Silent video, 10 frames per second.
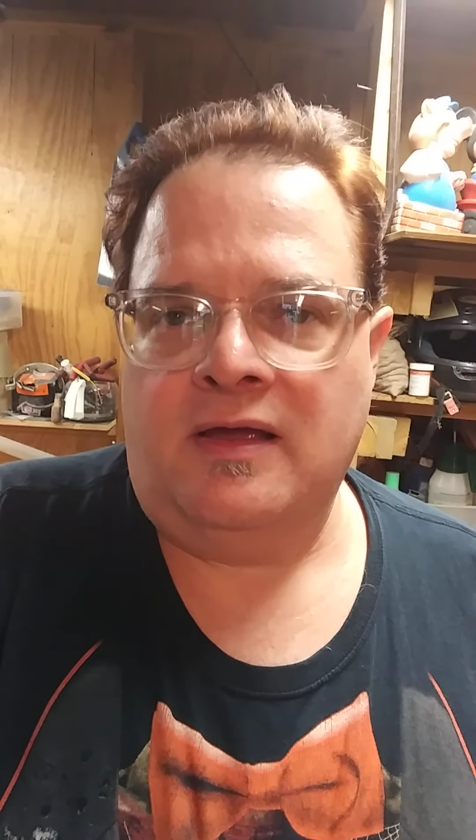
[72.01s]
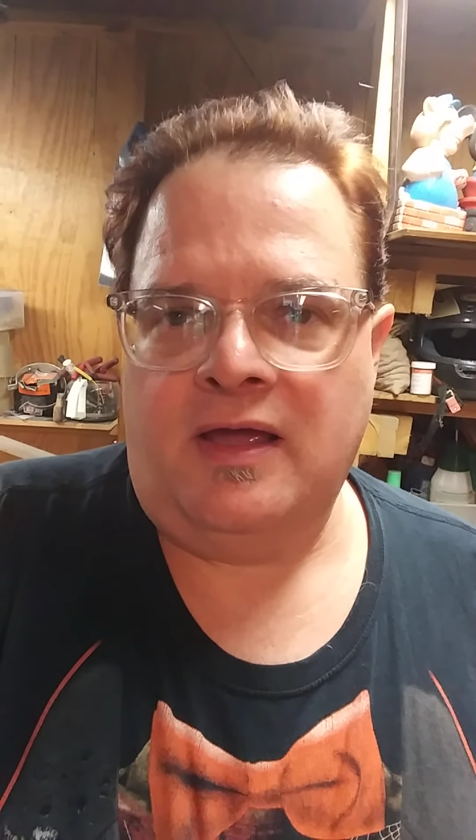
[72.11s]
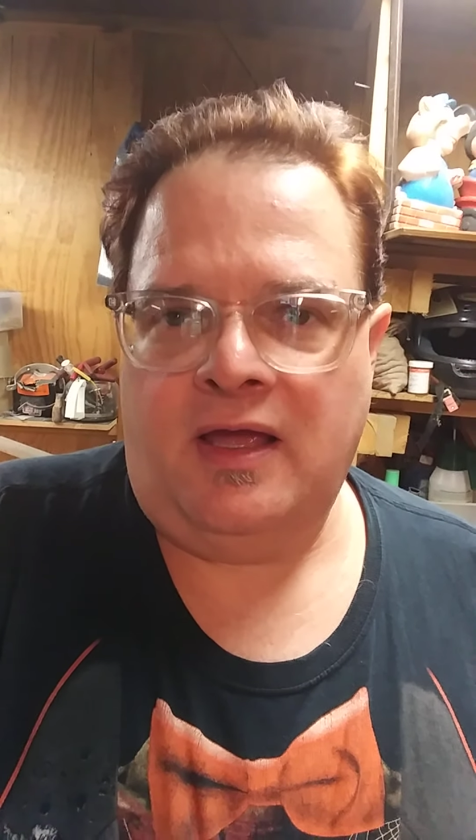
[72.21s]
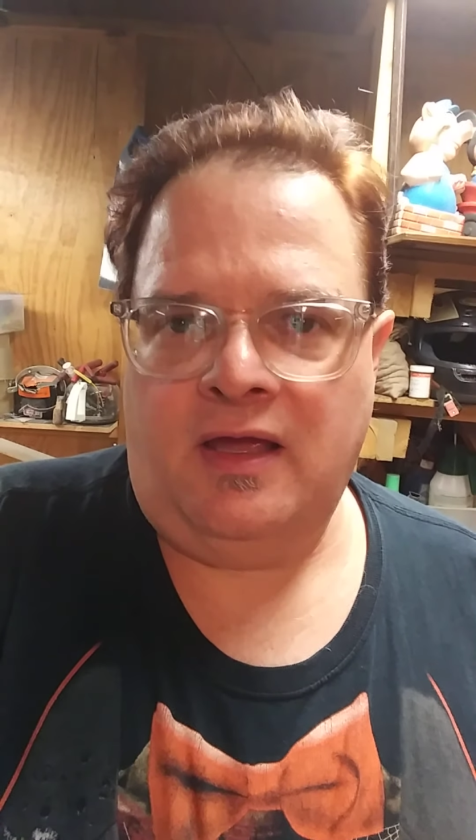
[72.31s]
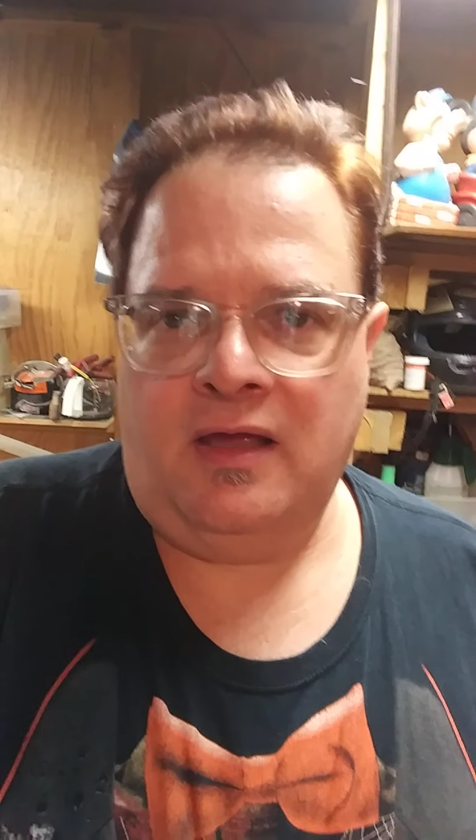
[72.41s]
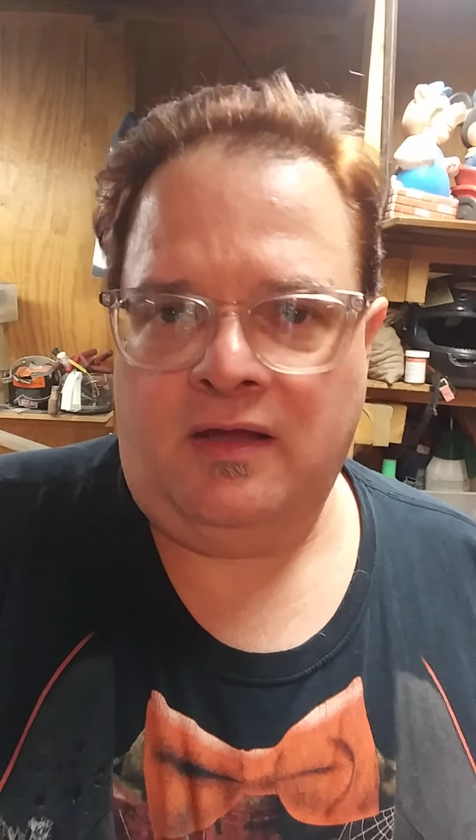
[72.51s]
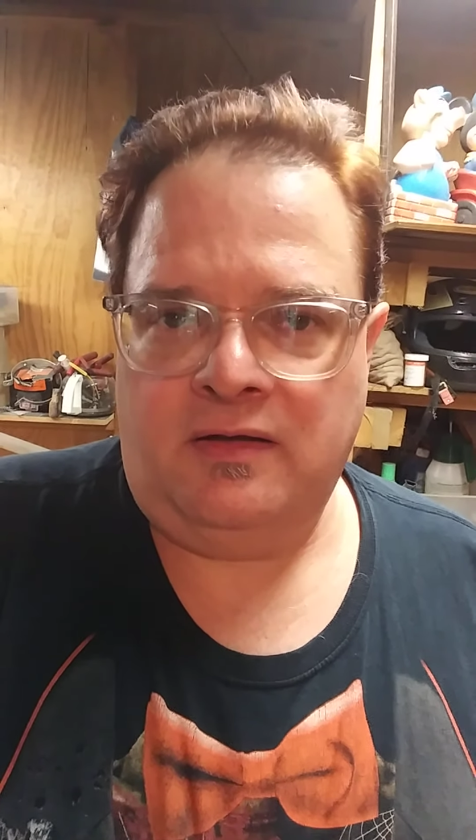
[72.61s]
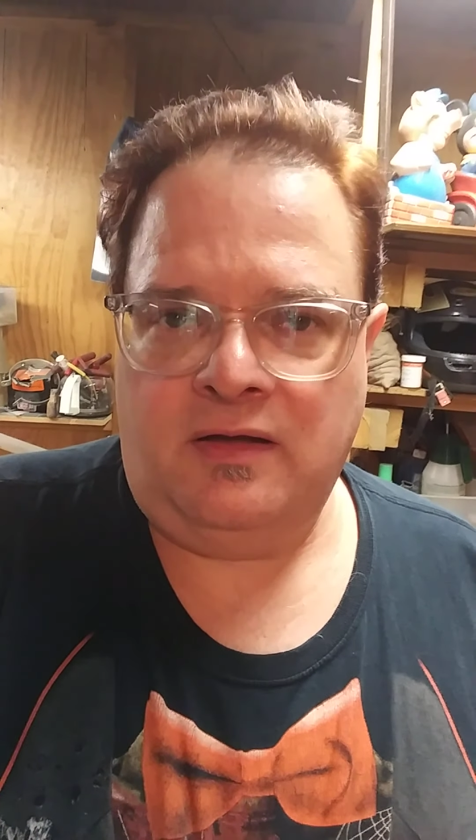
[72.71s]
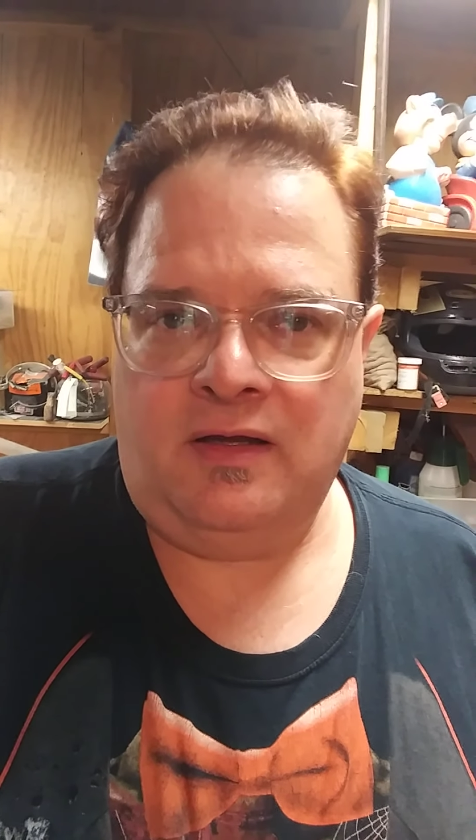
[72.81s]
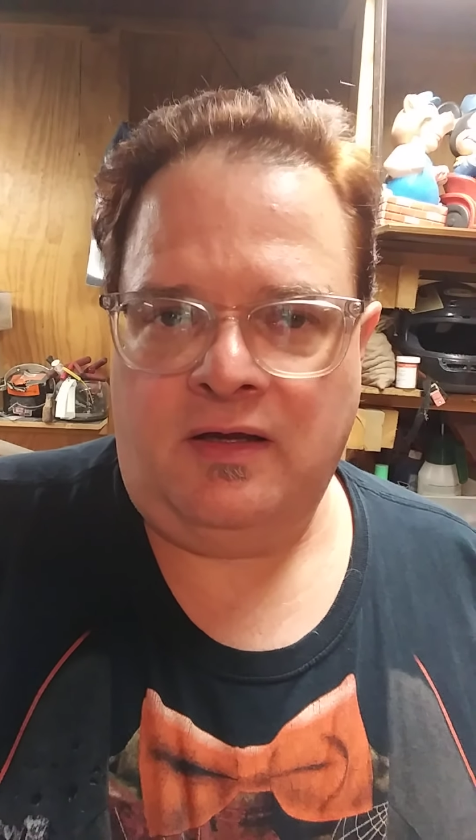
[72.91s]

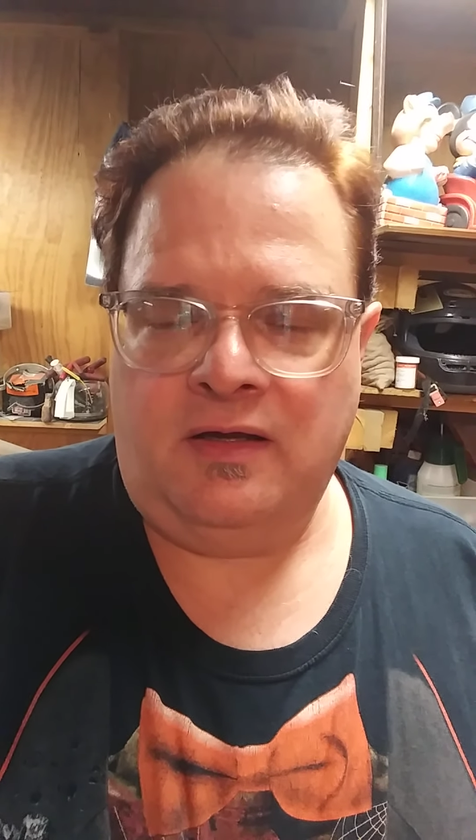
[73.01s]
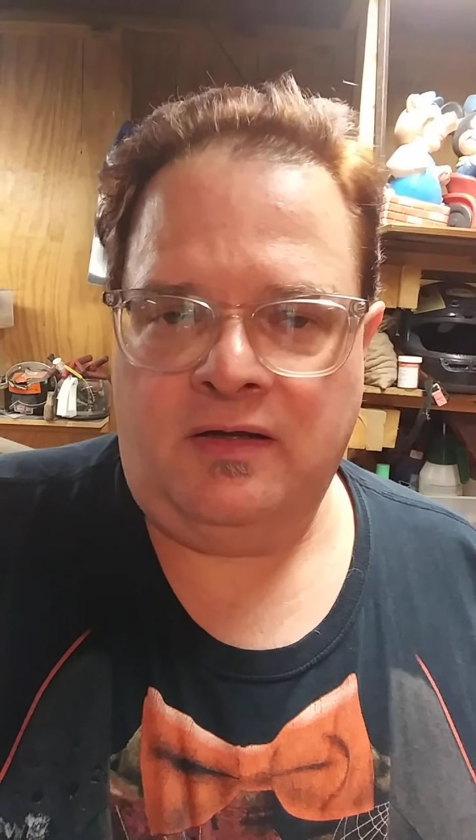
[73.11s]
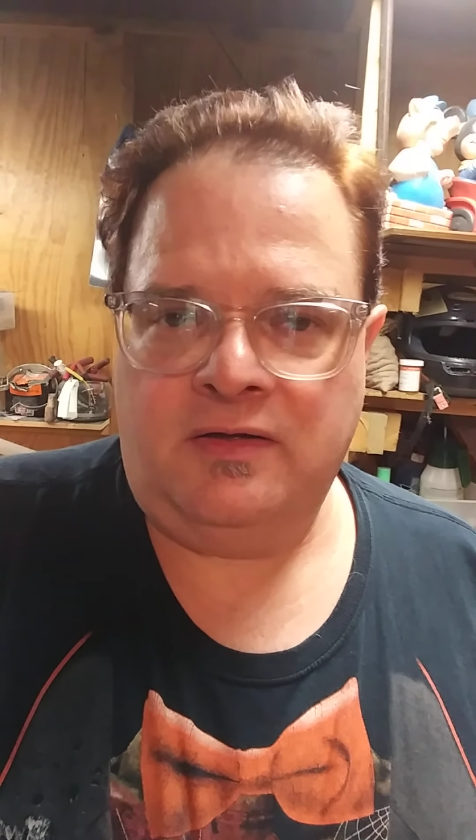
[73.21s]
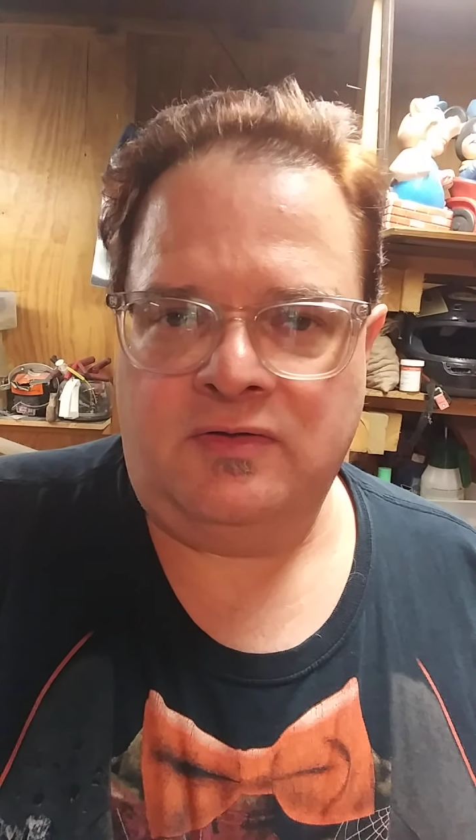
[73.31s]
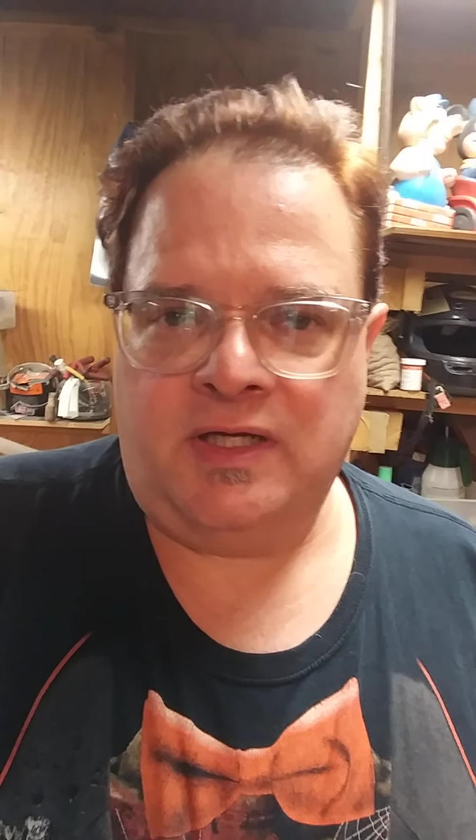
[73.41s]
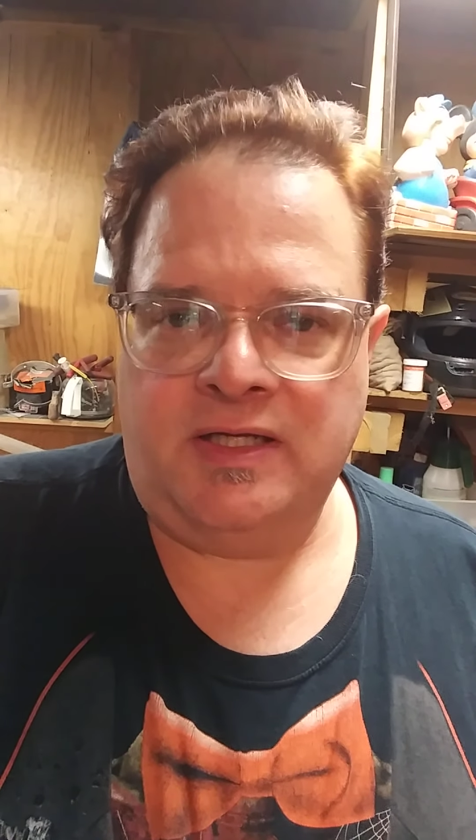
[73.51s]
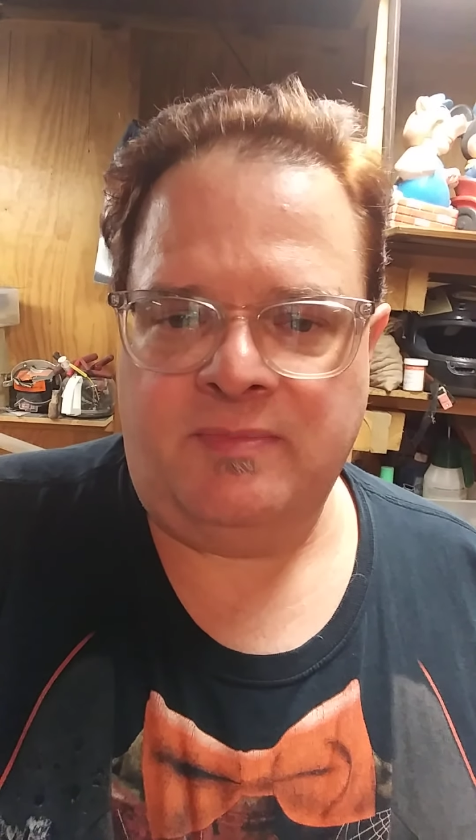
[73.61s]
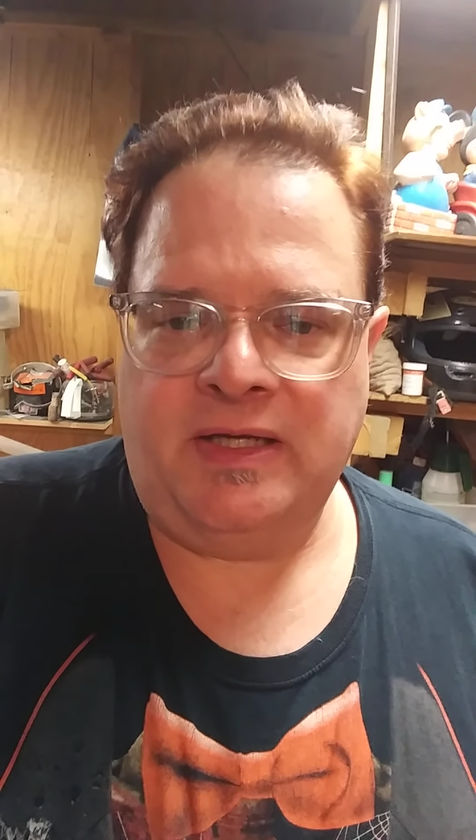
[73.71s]
and tried to